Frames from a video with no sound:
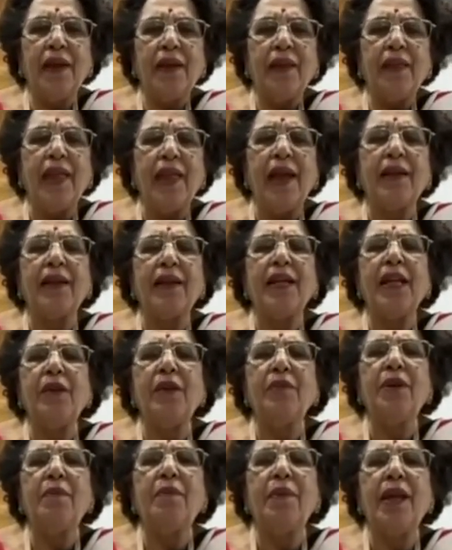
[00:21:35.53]
that he
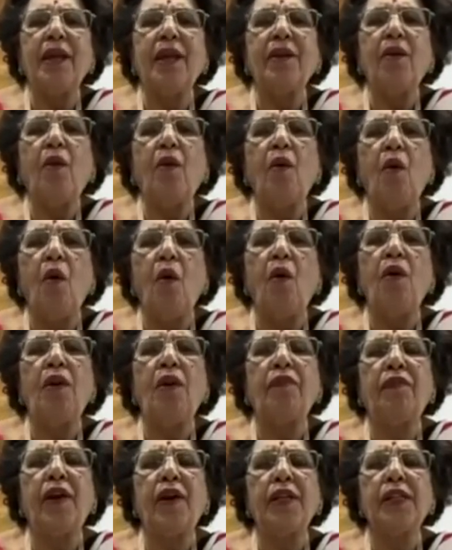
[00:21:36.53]
will make all of
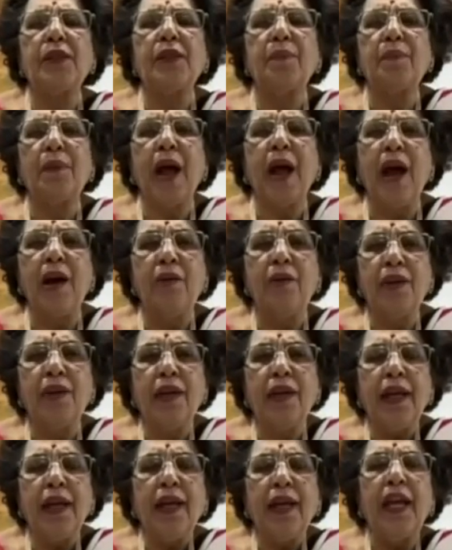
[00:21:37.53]
us proud.
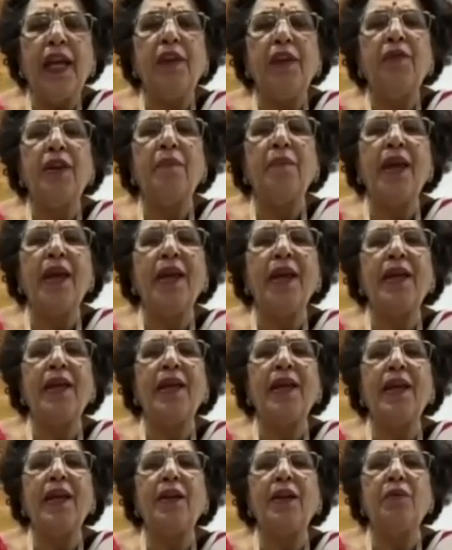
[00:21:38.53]
He will make
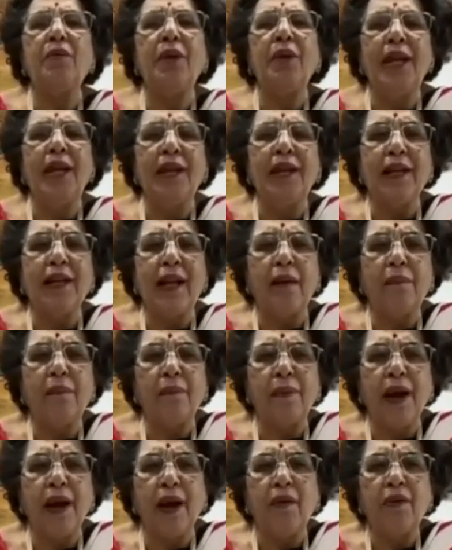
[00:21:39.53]
Inner Wheel Club
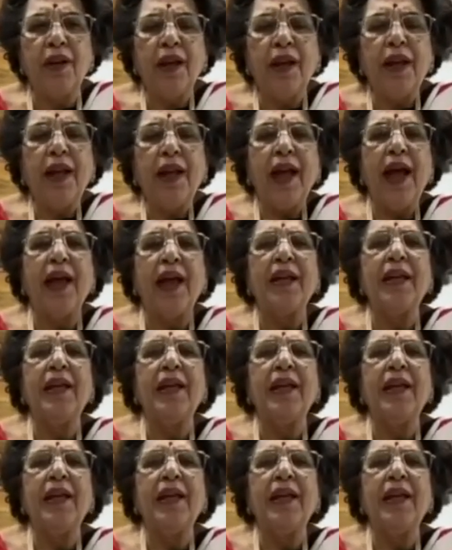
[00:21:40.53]
proud, and